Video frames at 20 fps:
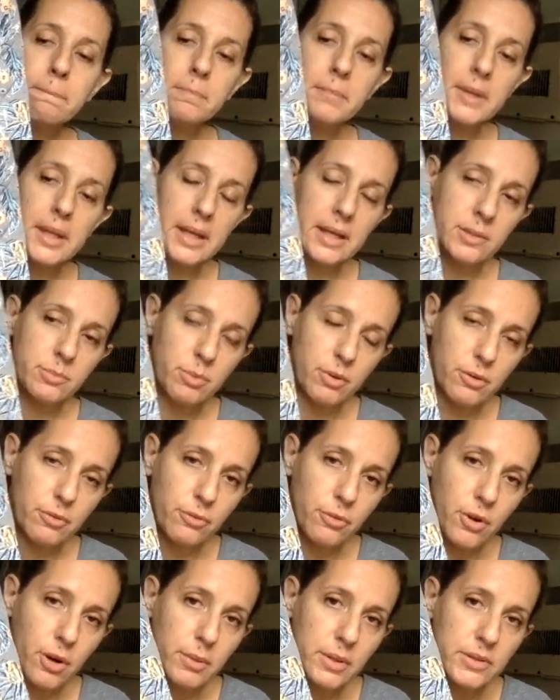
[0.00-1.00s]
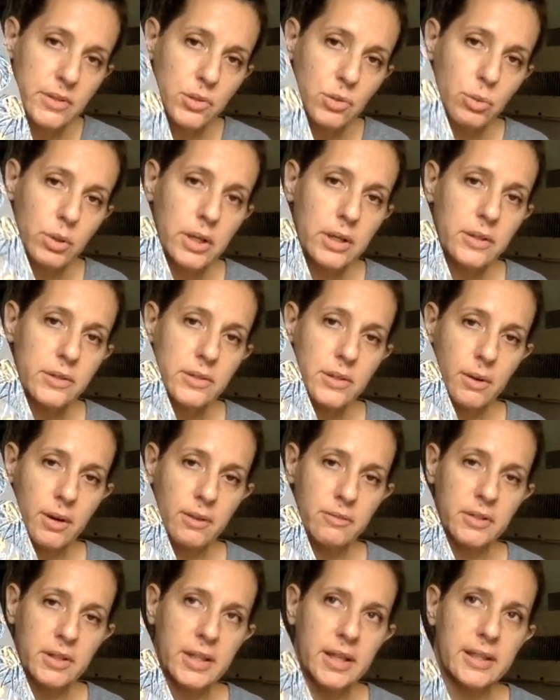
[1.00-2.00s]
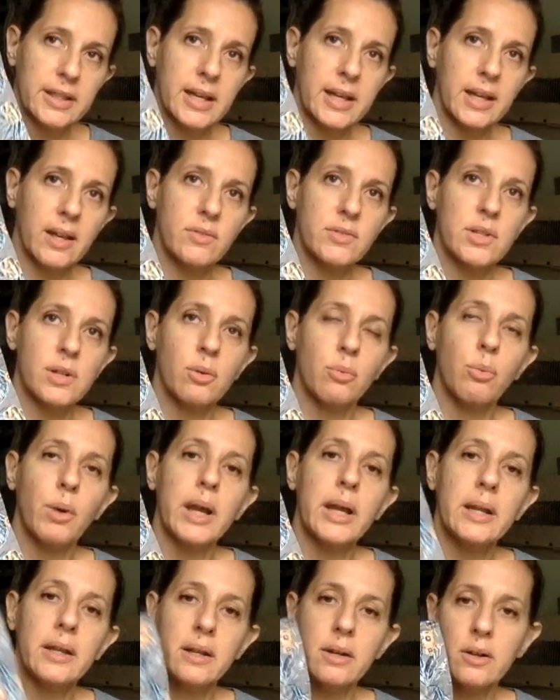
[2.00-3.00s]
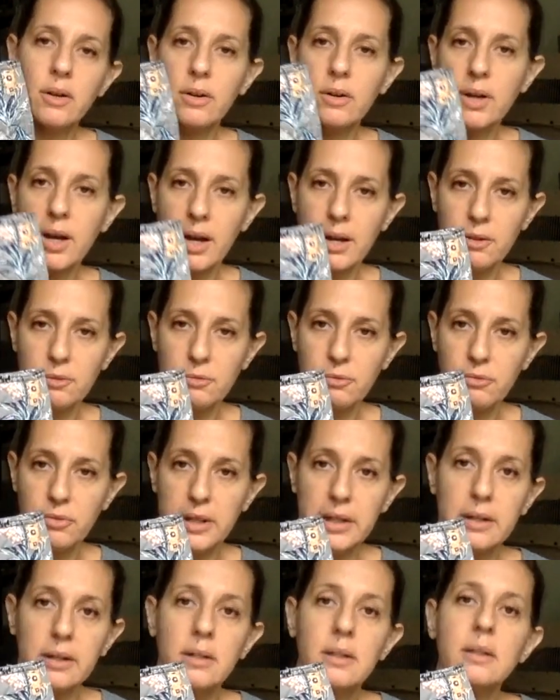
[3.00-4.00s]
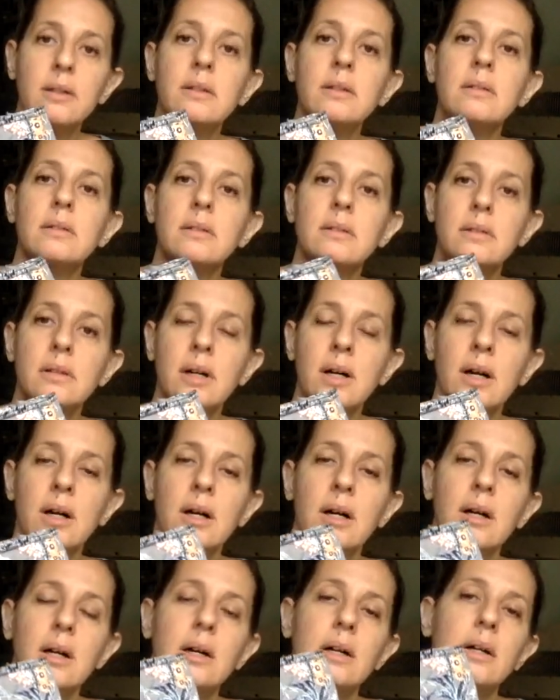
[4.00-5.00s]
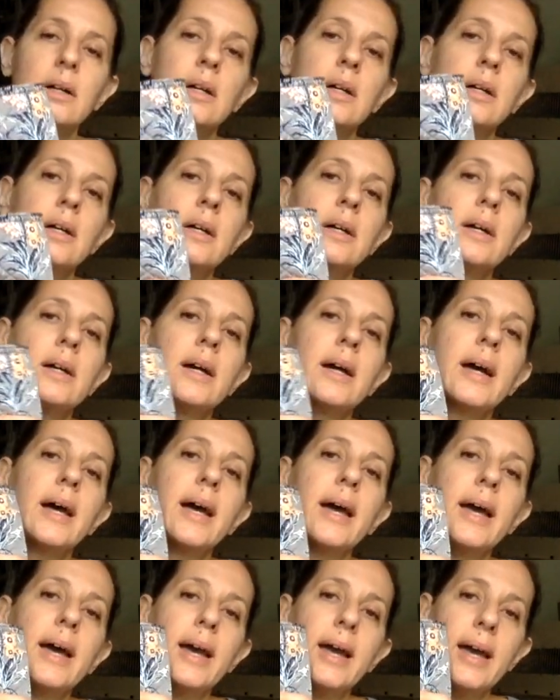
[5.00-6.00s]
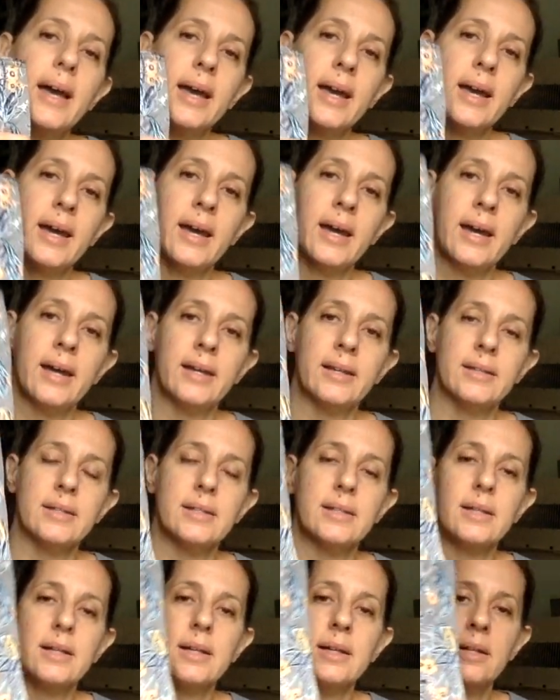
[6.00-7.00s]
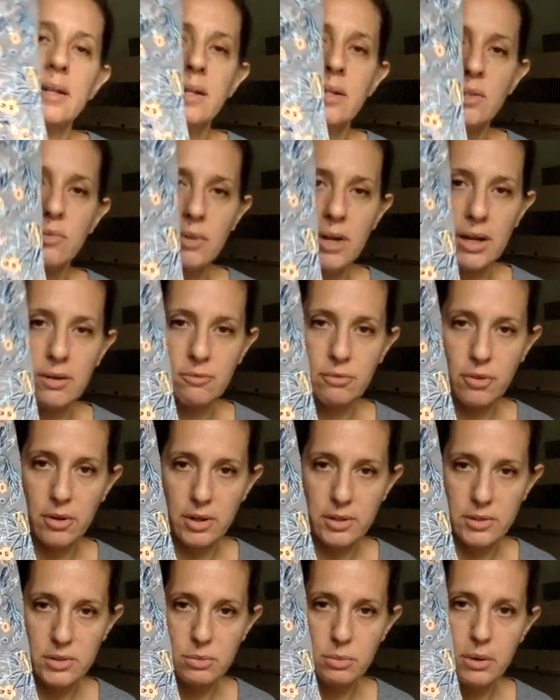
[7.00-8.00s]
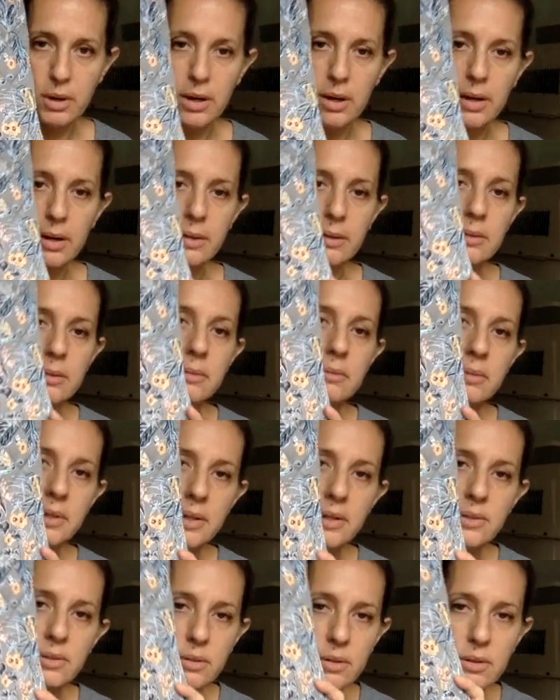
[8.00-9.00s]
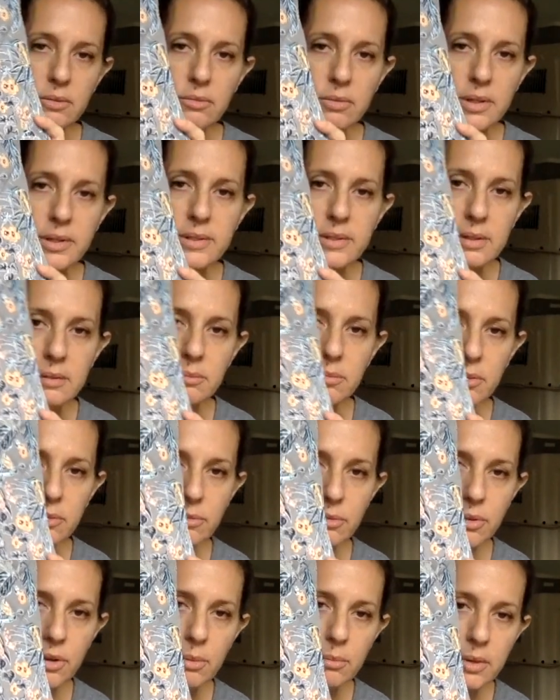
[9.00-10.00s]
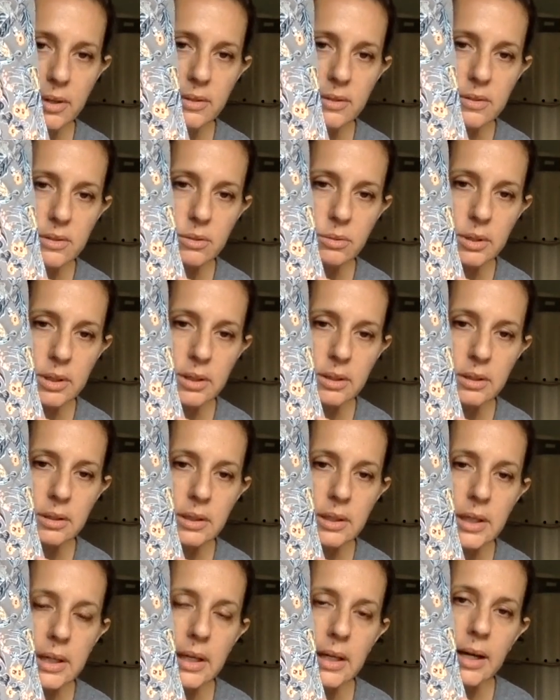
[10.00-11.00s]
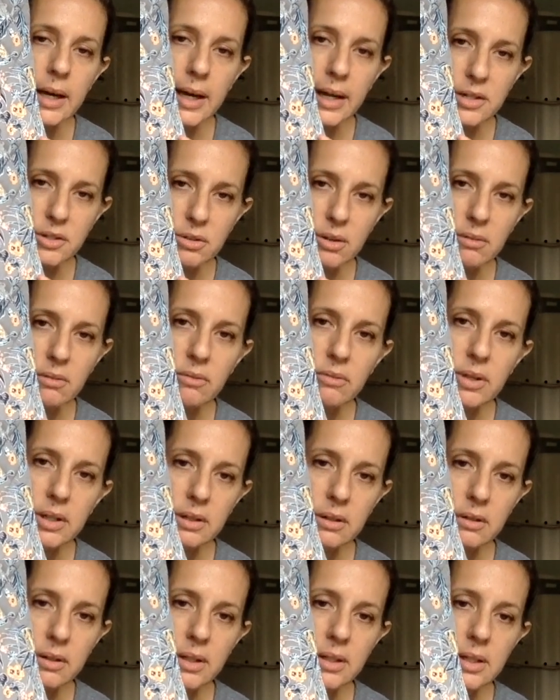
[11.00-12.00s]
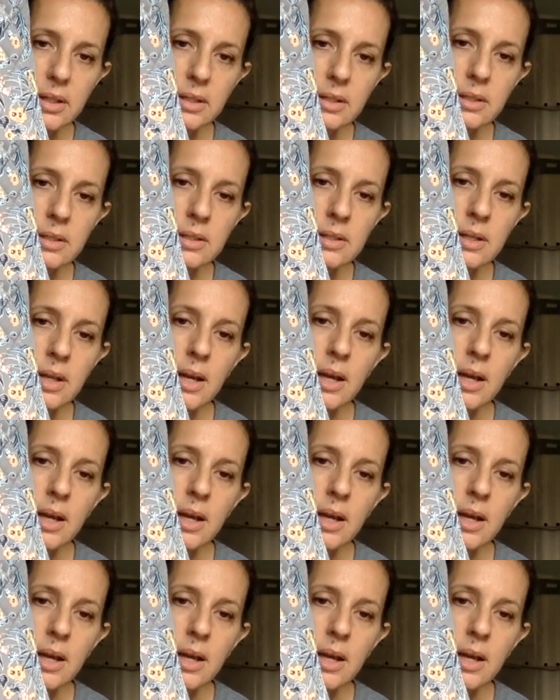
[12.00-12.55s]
It's performance twill, so I feel like that gives it a weightier kind of feel. Uh, and it is Rainforest Toile, re- sort of recent performance twill. I do have a video on this.